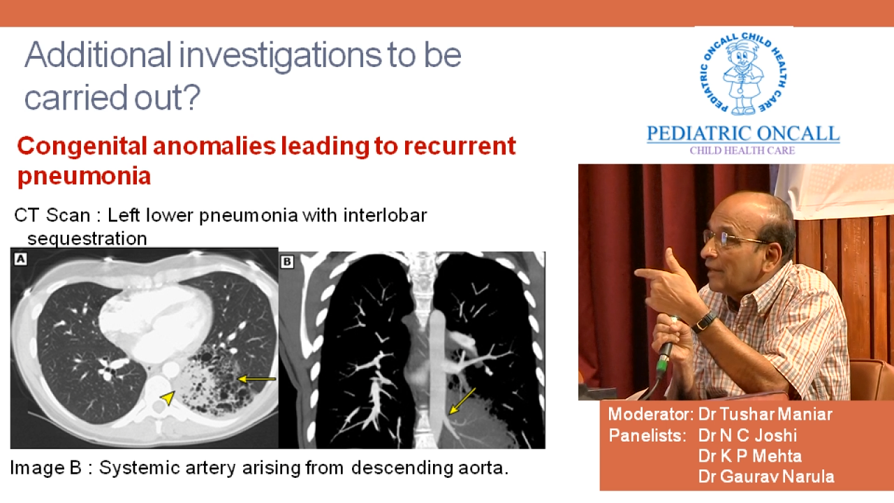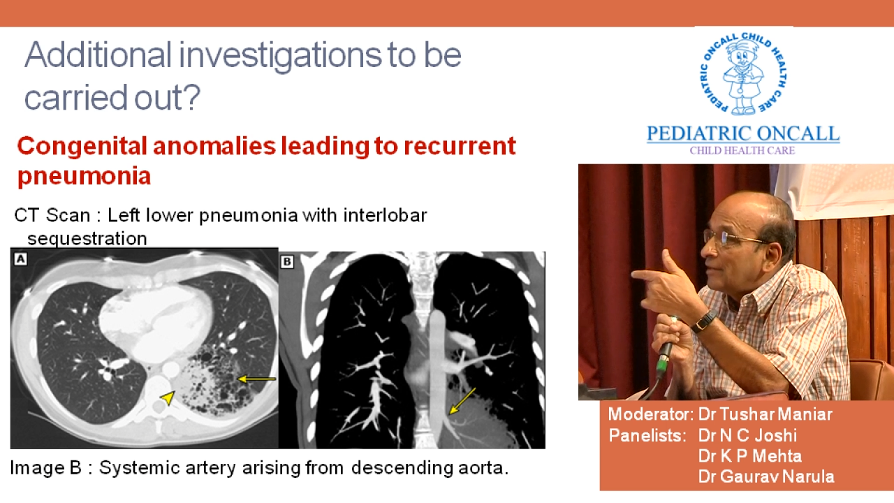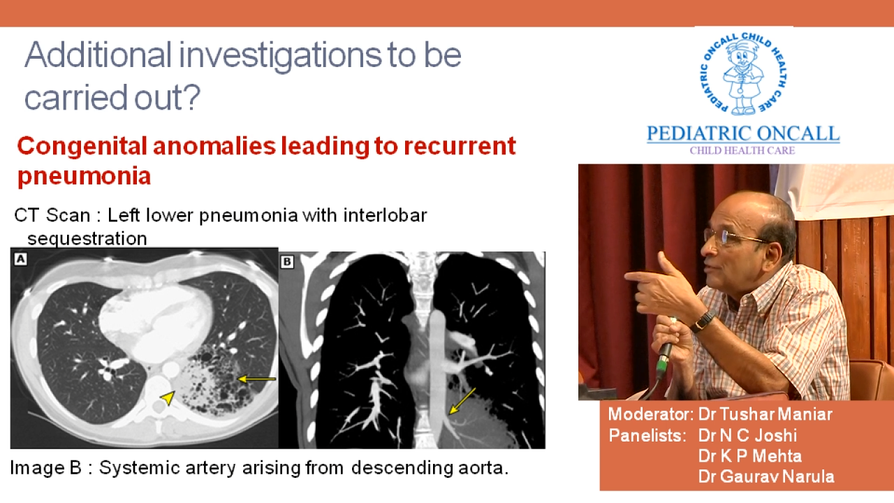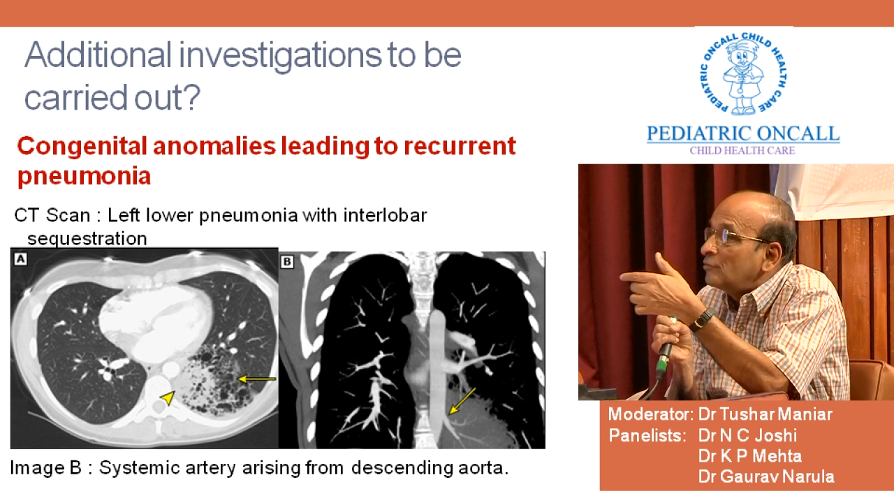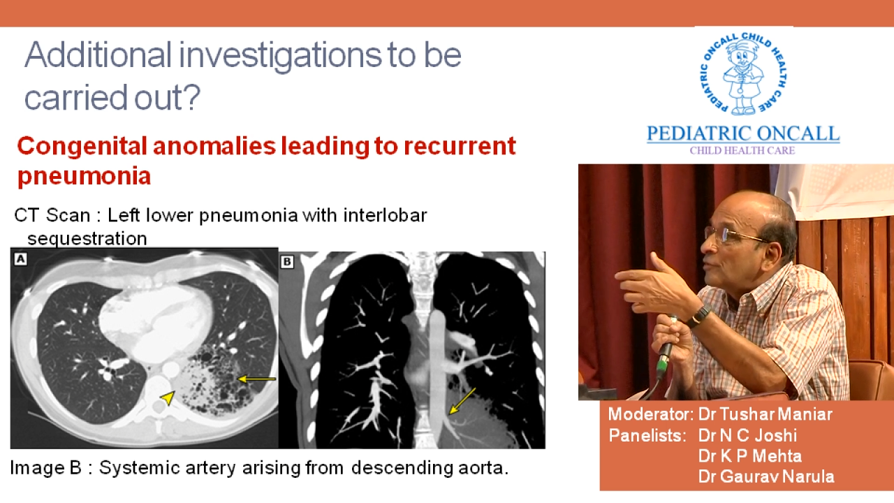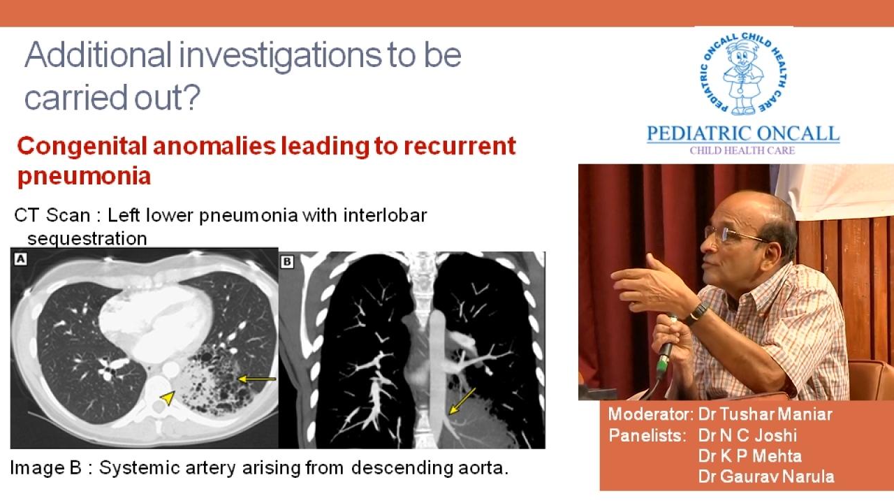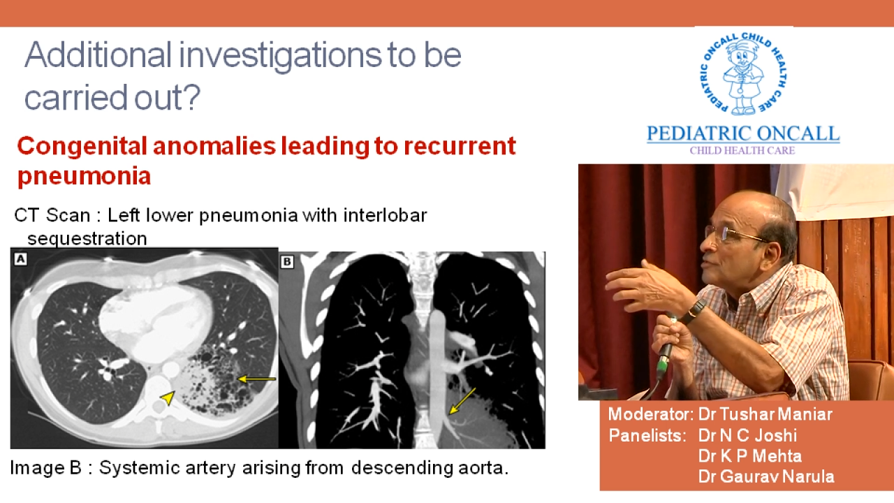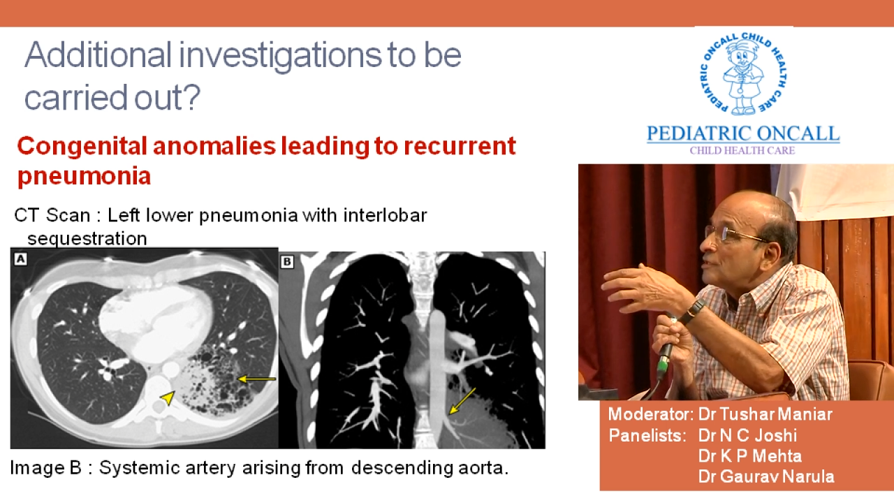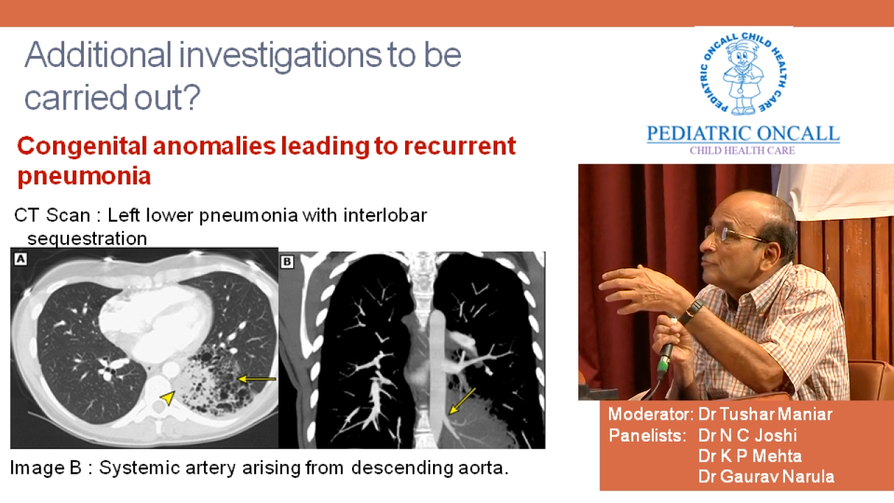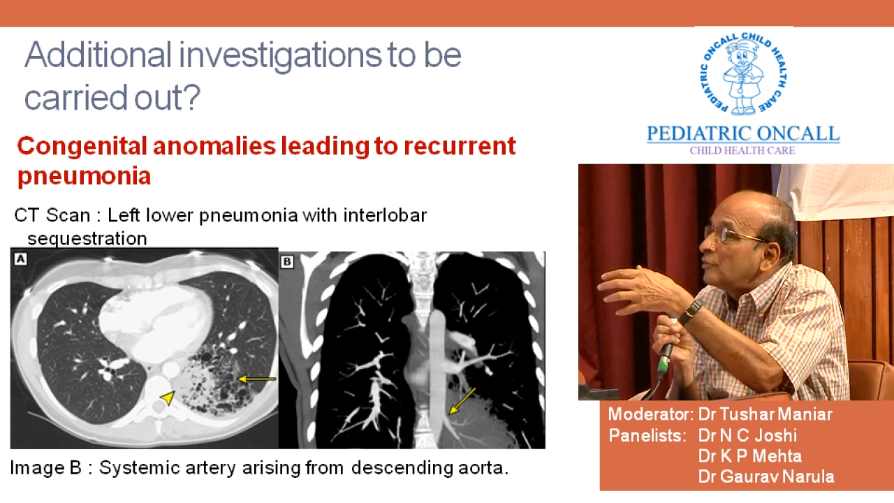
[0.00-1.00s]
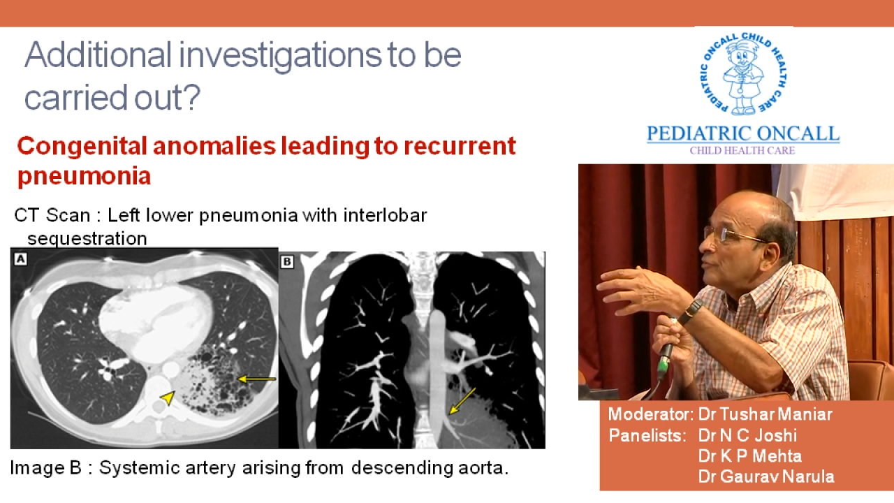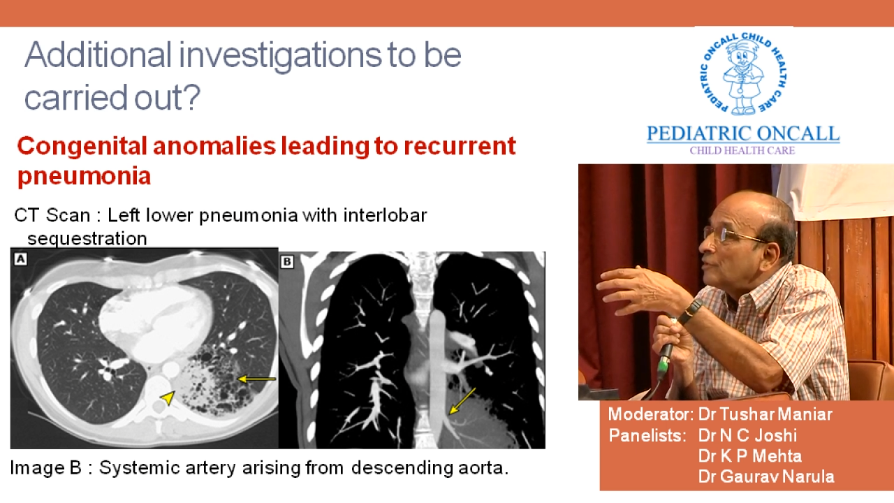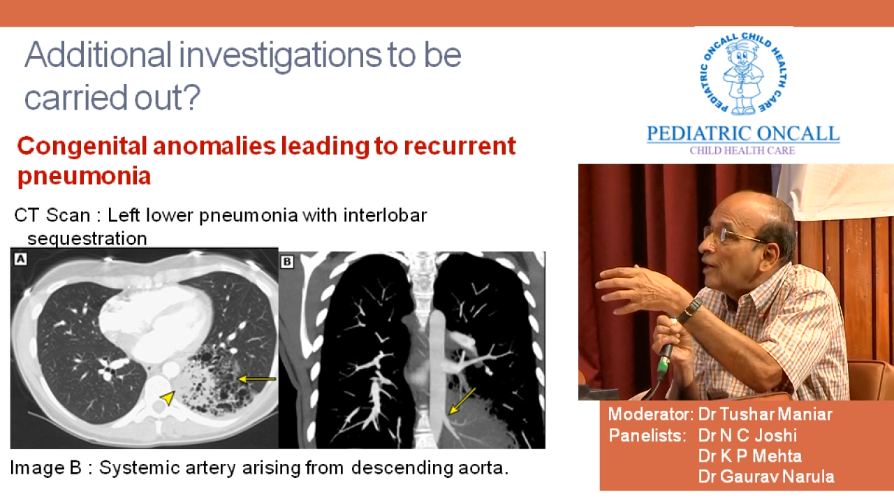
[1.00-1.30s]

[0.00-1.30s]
That differentiates between